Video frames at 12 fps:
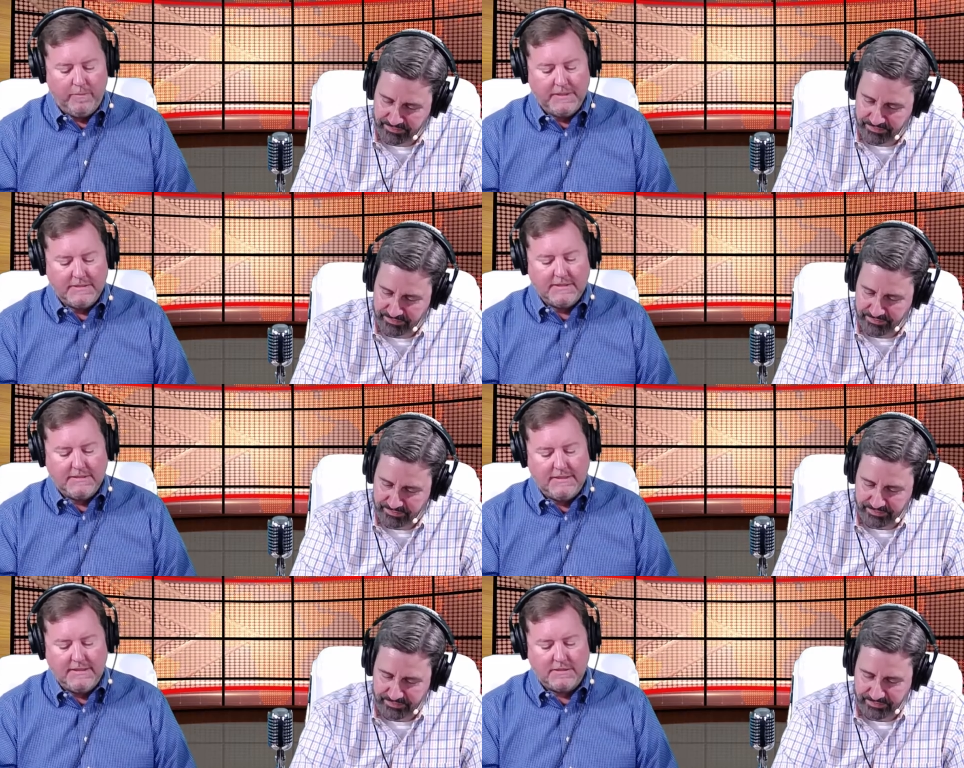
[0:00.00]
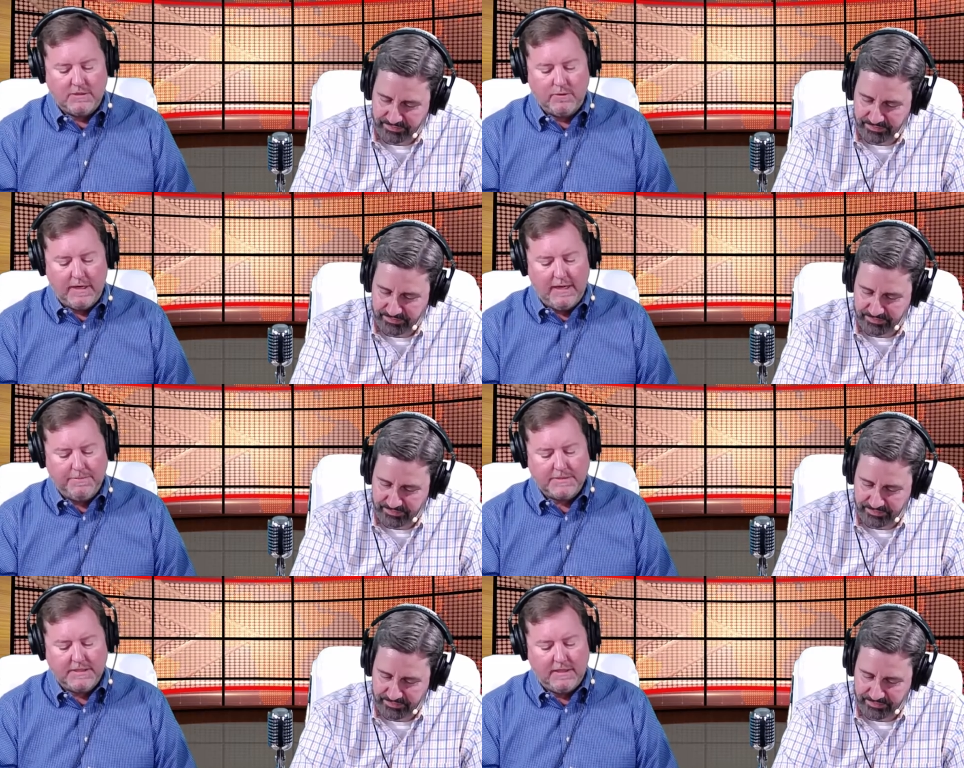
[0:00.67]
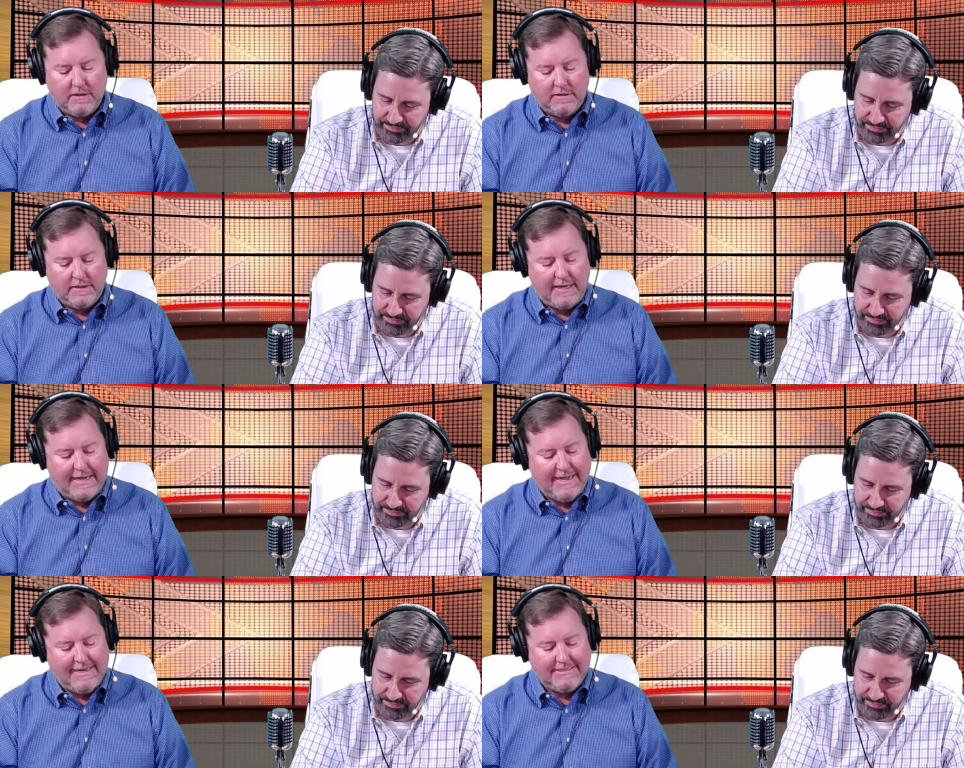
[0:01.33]
Speaker 1: business needs to upskill the
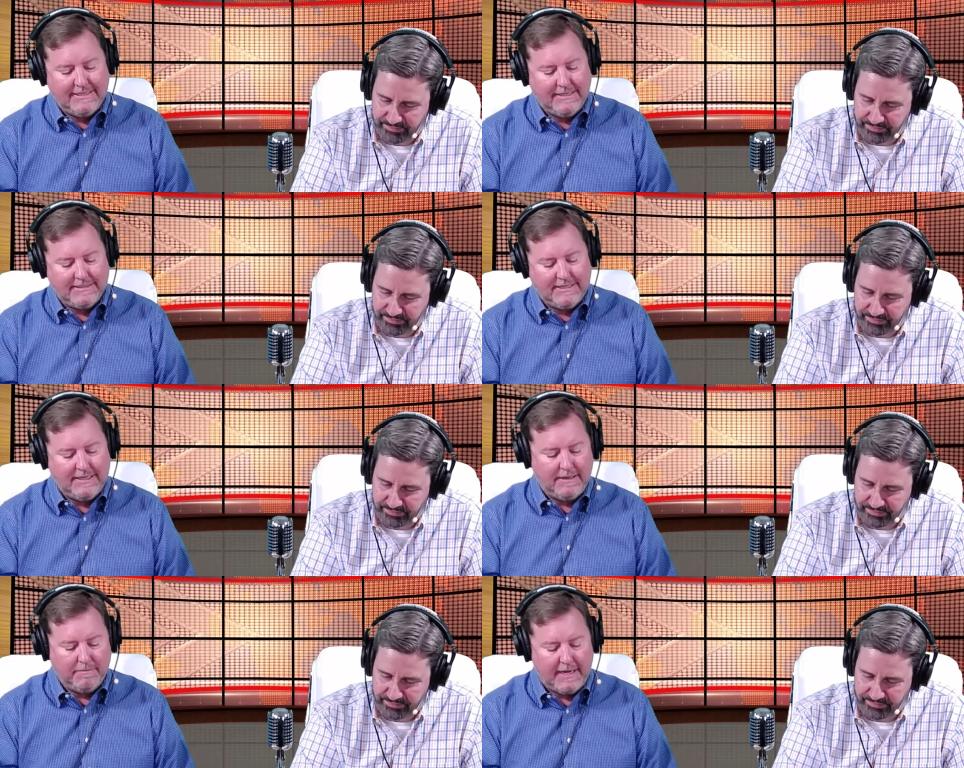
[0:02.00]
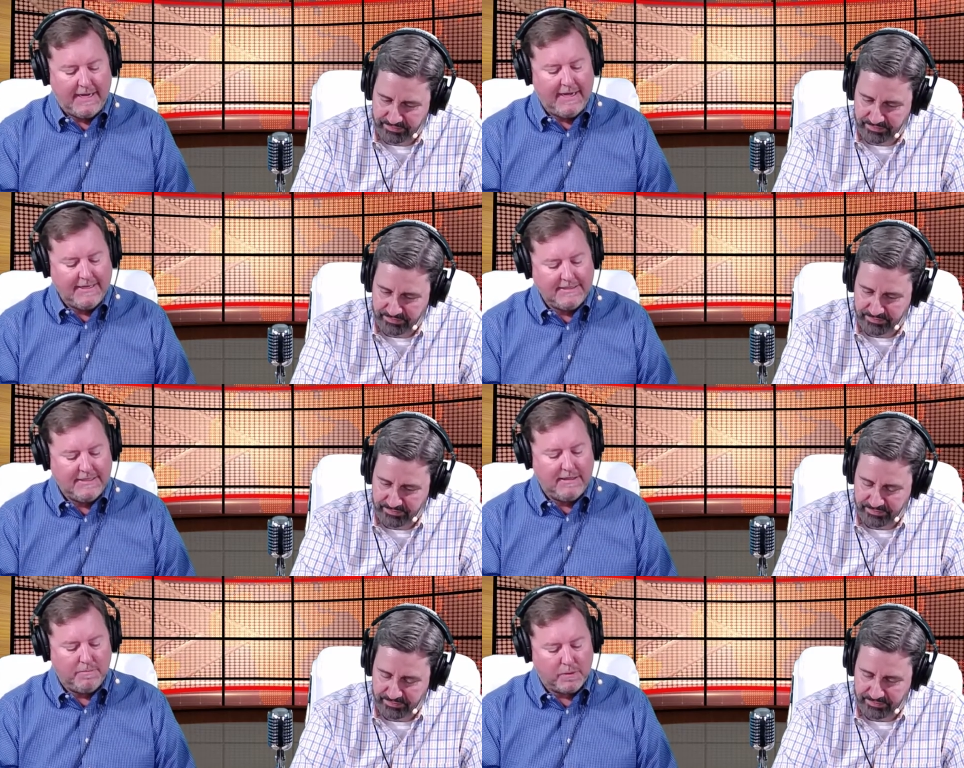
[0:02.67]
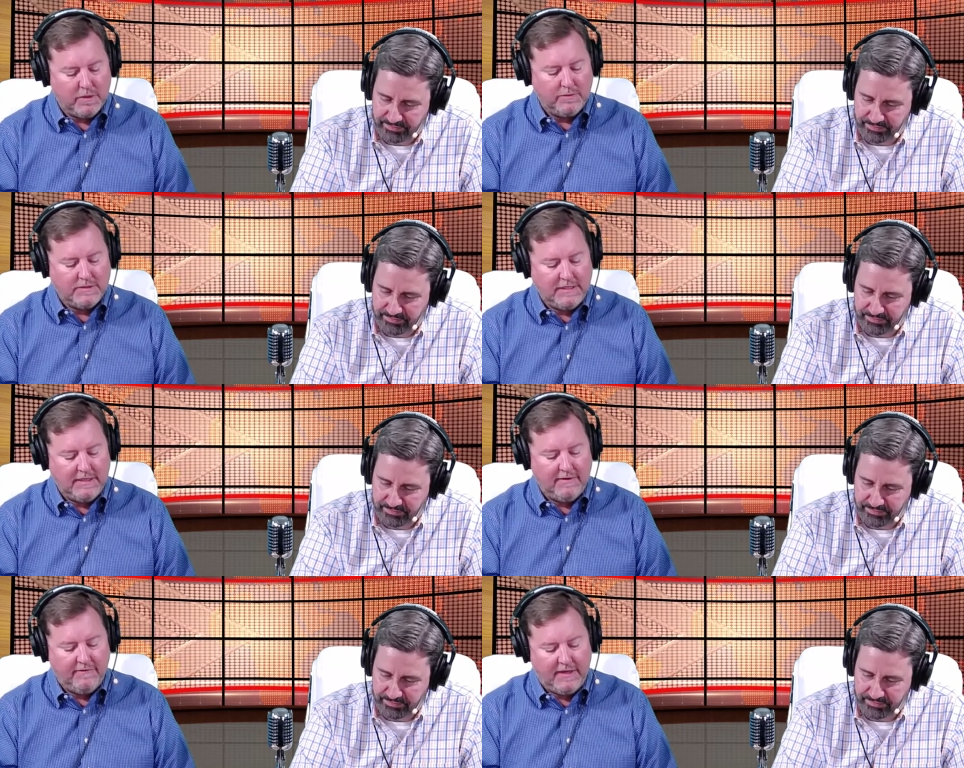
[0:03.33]
I T team, I T Pro
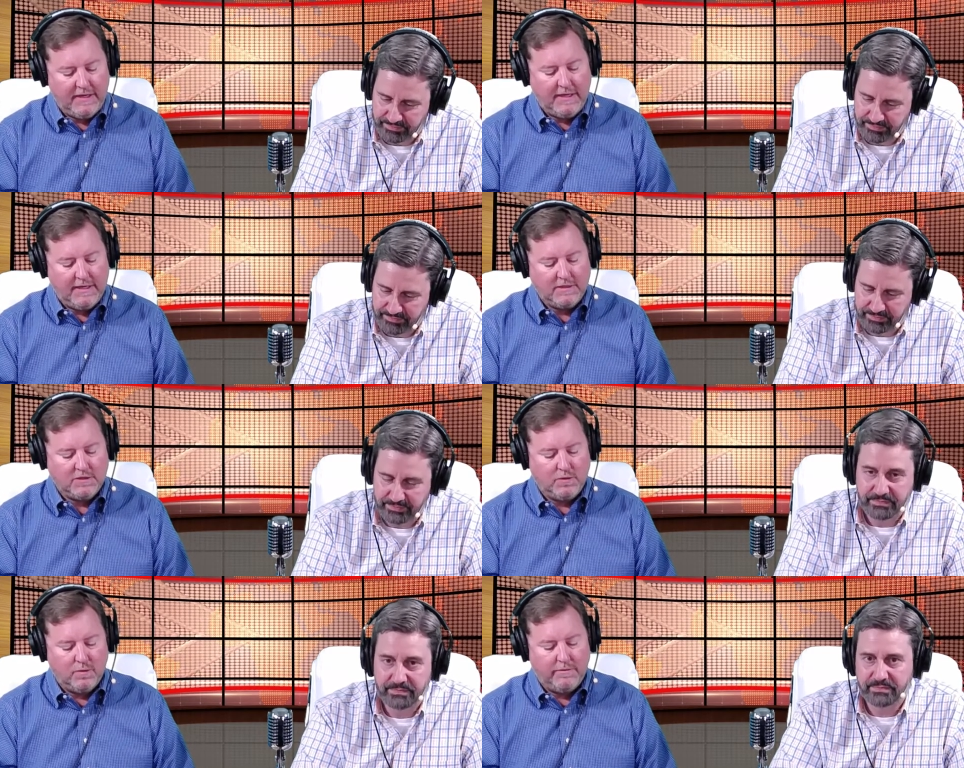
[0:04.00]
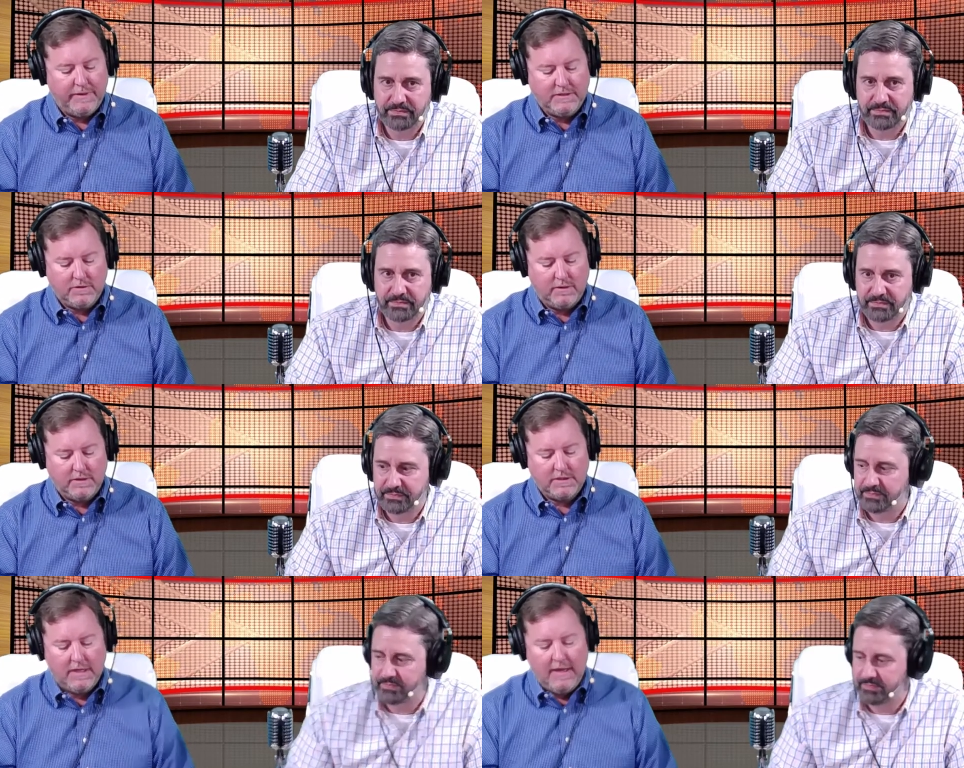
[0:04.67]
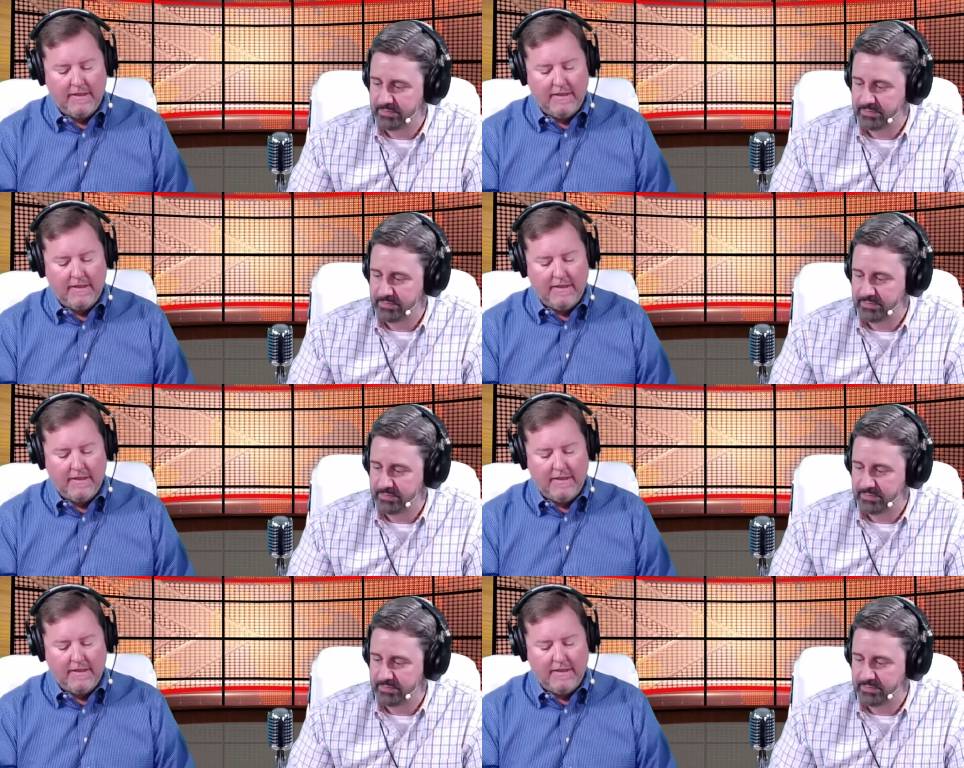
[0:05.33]
T V is your resource.